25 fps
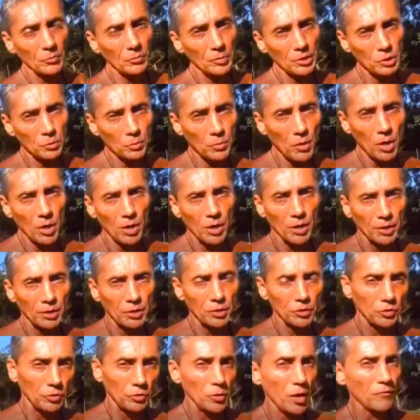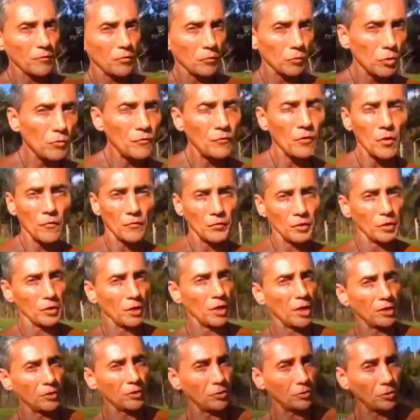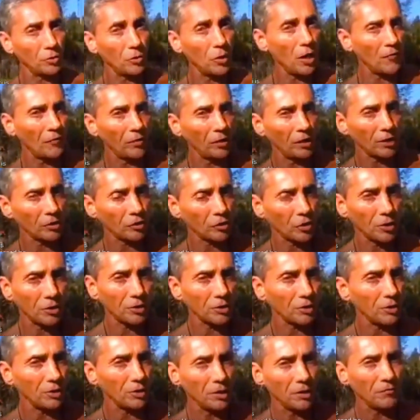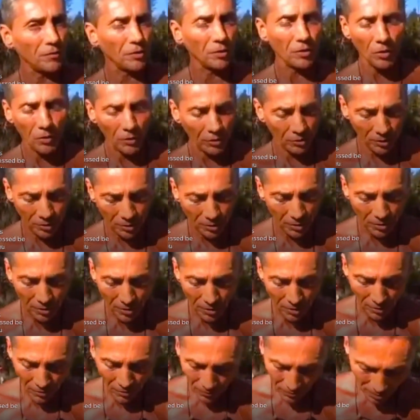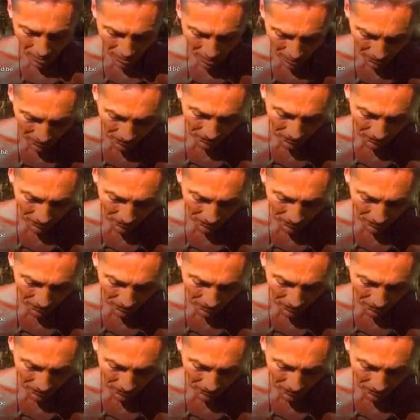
be smart. You do have a roof over your head. You do have electricity, even though it's well,